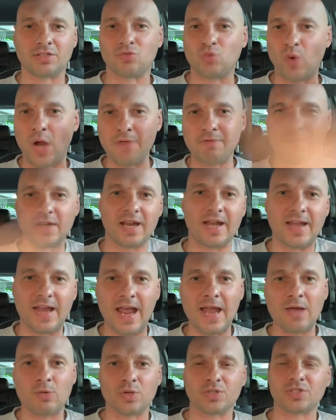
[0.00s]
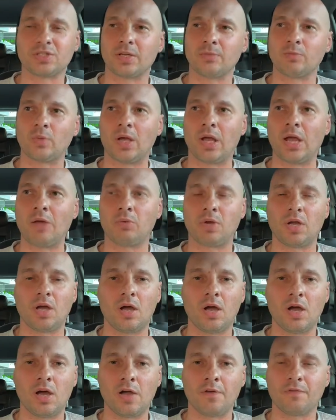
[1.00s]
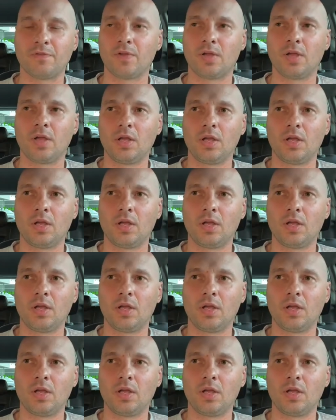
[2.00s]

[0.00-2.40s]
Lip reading: driving an hour somewhere, hour and a half,